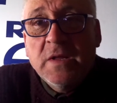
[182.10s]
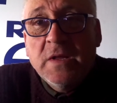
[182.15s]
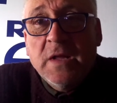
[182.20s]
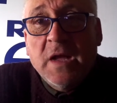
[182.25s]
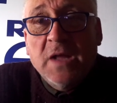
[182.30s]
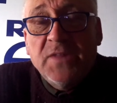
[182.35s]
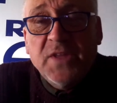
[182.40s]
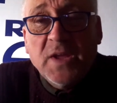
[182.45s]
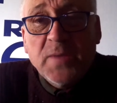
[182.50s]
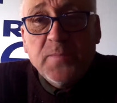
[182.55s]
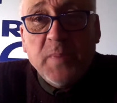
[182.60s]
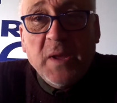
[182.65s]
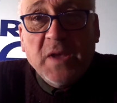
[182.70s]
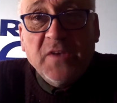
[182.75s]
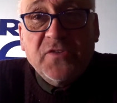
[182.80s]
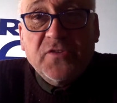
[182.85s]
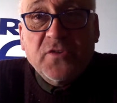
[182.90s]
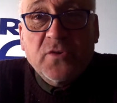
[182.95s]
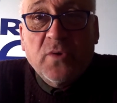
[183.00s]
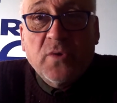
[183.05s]
And that
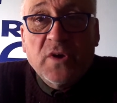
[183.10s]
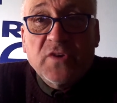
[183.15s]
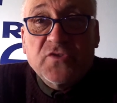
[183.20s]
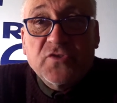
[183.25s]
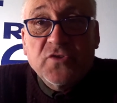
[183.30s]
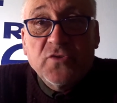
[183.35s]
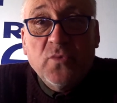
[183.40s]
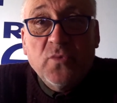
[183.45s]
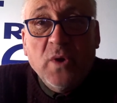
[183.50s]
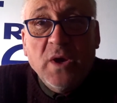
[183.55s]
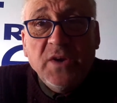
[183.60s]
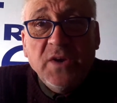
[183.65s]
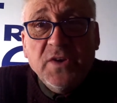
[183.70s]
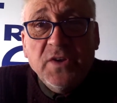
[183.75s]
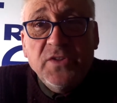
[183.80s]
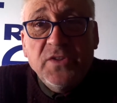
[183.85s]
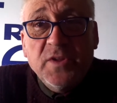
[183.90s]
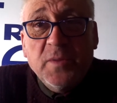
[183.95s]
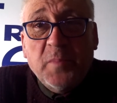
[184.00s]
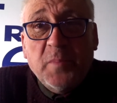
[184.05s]
begs the question, why
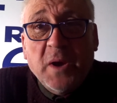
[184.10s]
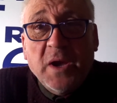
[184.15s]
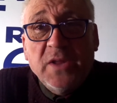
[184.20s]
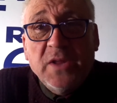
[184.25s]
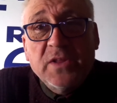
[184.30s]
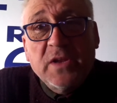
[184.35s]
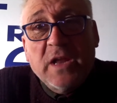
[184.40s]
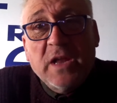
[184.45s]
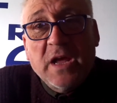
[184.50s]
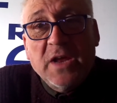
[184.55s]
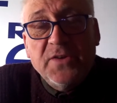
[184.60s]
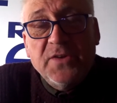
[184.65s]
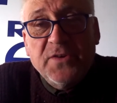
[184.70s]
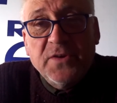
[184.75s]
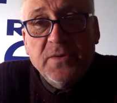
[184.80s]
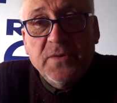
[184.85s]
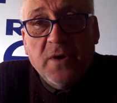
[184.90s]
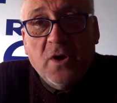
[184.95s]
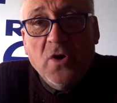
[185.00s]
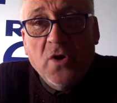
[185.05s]
didn't they buy the land?
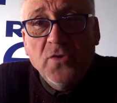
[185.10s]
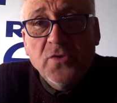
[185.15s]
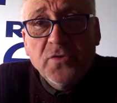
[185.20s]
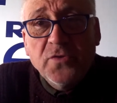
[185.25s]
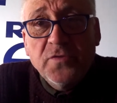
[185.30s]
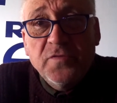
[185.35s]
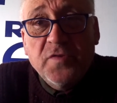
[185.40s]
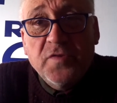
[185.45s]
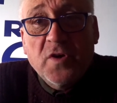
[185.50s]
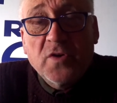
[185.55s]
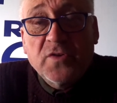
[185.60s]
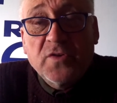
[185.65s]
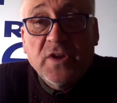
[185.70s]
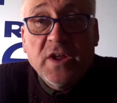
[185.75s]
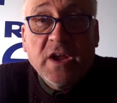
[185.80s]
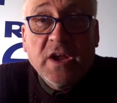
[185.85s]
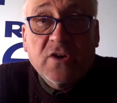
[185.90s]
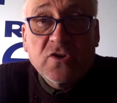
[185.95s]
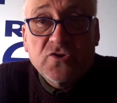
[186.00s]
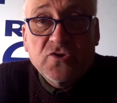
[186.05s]
140
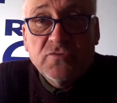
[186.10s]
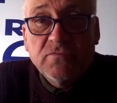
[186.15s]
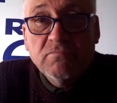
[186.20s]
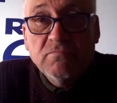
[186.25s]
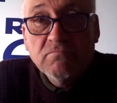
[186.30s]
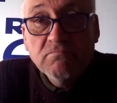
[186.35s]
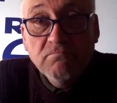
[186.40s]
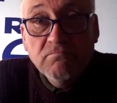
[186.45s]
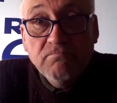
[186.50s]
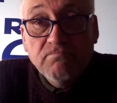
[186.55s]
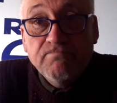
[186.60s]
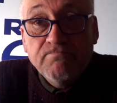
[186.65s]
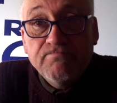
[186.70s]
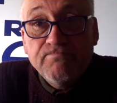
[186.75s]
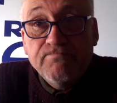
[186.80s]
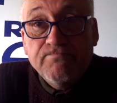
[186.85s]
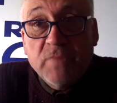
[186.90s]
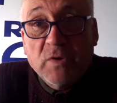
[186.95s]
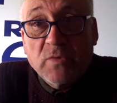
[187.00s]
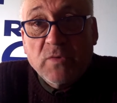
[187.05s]
acres
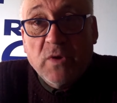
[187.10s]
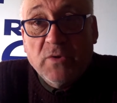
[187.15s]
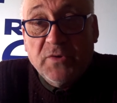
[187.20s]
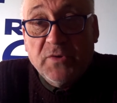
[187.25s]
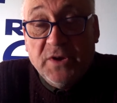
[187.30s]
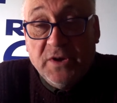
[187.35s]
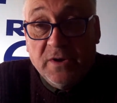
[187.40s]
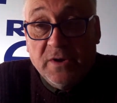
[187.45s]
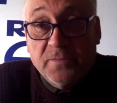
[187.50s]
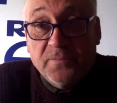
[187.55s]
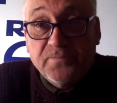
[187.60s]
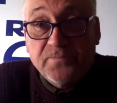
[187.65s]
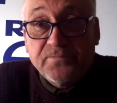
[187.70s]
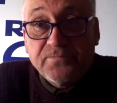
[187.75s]
around here,